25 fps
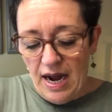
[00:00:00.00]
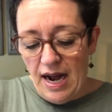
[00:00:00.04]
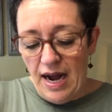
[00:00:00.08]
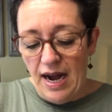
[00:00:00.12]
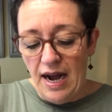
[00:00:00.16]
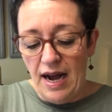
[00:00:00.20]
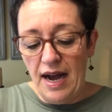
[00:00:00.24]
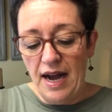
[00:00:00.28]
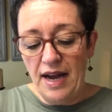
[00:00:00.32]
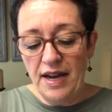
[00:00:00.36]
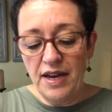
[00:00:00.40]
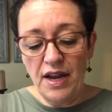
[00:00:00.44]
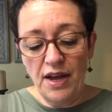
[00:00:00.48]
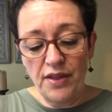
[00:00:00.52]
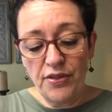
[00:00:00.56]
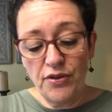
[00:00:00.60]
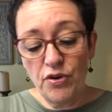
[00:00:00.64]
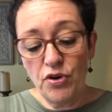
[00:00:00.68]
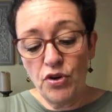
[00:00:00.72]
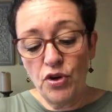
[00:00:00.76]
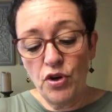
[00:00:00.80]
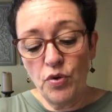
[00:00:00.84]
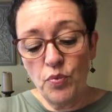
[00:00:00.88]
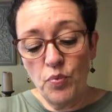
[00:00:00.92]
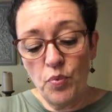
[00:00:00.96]

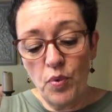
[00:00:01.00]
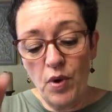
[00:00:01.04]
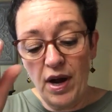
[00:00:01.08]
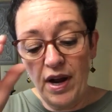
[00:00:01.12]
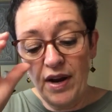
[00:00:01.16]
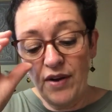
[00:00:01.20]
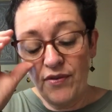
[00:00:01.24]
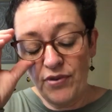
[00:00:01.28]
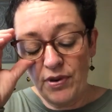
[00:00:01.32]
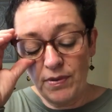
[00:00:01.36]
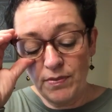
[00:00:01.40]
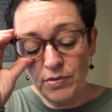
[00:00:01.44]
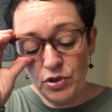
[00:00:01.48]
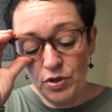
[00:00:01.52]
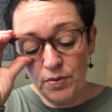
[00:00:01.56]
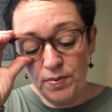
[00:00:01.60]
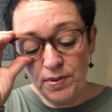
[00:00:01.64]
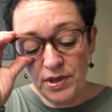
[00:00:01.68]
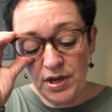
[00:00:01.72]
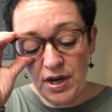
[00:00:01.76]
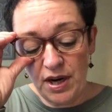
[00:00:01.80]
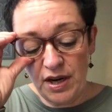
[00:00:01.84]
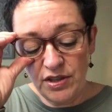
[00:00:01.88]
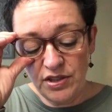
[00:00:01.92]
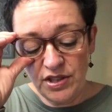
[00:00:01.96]
Another good one from
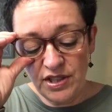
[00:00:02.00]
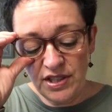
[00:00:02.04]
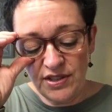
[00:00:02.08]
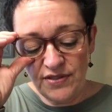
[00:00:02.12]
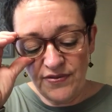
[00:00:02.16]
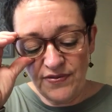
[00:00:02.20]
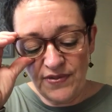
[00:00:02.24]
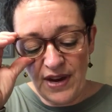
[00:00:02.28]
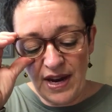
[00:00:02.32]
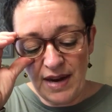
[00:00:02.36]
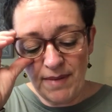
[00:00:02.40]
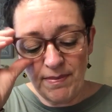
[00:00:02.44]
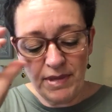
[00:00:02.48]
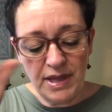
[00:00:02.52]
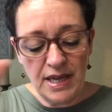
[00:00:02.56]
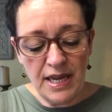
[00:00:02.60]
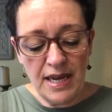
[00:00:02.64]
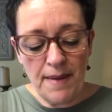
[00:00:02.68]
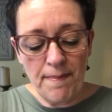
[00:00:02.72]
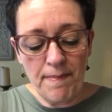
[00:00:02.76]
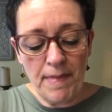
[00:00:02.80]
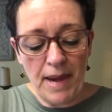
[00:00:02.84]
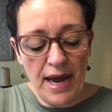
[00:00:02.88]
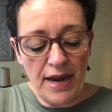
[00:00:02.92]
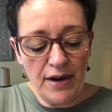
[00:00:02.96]
Super Tarts is
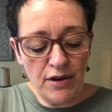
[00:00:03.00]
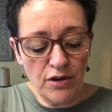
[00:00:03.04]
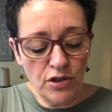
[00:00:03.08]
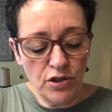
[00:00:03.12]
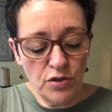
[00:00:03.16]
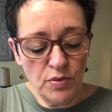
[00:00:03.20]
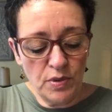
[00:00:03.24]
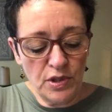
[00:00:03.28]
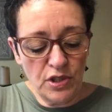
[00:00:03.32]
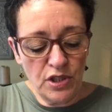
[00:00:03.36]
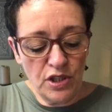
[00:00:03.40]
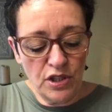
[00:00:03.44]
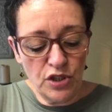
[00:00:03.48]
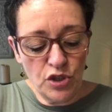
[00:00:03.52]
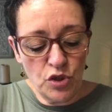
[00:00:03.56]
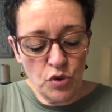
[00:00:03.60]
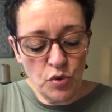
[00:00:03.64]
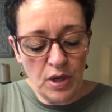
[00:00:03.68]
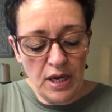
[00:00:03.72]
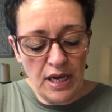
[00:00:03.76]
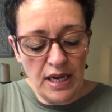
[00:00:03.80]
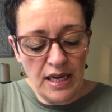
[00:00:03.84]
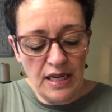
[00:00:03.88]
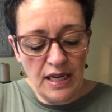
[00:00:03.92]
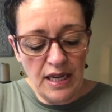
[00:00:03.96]
Family Matters, which is
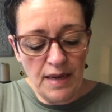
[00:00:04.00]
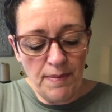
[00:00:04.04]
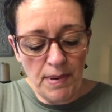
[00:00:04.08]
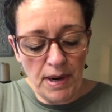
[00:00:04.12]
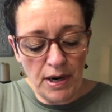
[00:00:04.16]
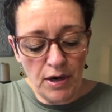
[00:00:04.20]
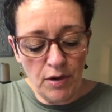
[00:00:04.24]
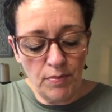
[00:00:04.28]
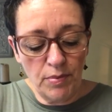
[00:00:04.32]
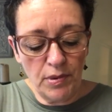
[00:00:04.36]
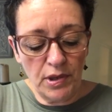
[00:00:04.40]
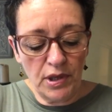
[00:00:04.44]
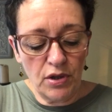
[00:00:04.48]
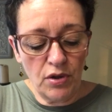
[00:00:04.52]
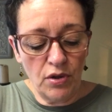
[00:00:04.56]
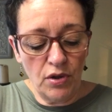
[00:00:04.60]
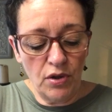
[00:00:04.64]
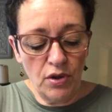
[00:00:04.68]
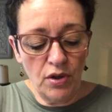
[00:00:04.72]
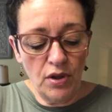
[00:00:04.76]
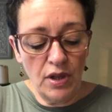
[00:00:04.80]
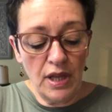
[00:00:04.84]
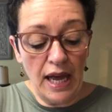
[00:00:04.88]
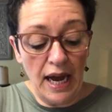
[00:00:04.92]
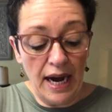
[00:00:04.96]
zucchini,
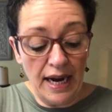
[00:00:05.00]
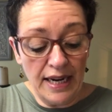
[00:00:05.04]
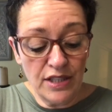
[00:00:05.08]
butterbrickle,